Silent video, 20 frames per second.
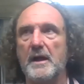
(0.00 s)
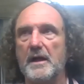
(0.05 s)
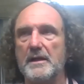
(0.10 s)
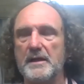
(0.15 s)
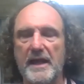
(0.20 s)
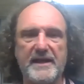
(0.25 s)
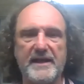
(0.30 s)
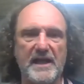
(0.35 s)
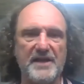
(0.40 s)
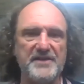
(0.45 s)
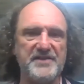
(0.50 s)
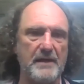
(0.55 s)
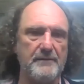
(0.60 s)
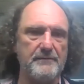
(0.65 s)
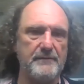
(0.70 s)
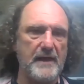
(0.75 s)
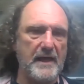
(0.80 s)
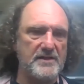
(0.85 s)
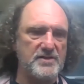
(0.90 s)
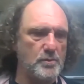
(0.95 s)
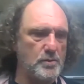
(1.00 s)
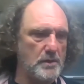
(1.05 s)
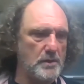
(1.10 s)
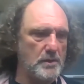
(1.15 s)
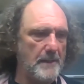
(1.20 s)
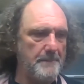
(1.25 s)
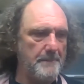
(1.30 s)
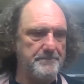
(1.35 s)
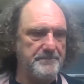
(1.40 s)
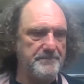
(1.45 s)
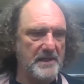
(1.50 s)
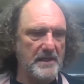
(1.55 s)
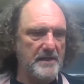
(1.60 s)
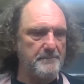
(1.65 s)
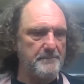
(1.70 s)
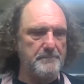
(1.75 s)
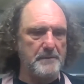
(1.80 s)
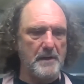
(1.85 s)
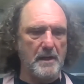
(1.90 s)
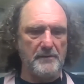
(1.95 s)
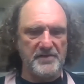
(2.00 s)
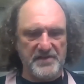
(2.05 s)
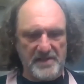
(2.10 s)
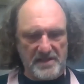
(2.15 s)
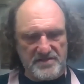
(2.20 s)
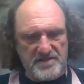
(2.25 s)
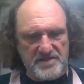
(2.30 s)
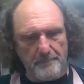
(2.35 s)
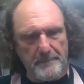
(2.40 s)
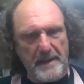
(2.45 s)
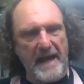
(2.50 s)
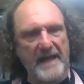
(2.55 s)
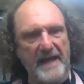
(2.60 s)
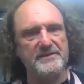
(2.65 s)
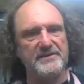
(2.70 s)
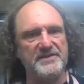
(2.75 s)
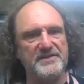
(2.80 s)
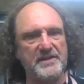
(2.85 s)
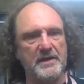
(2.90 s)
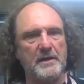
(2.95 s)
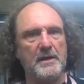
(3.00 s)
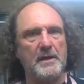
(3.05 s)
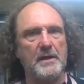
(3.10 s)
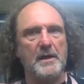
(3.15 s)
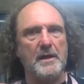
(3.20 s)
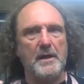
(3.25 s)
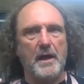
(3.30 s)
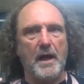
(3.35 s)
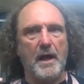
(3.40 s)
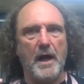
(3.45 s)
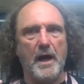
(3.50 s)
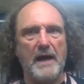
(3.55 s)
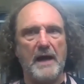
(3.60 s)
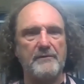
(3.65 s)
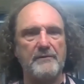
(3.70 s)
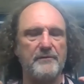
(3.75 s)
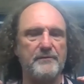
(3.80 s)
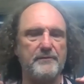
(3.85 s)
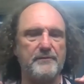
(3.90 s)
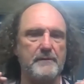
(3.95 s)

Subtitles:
lot of guys have actual, a lot of stage combatants have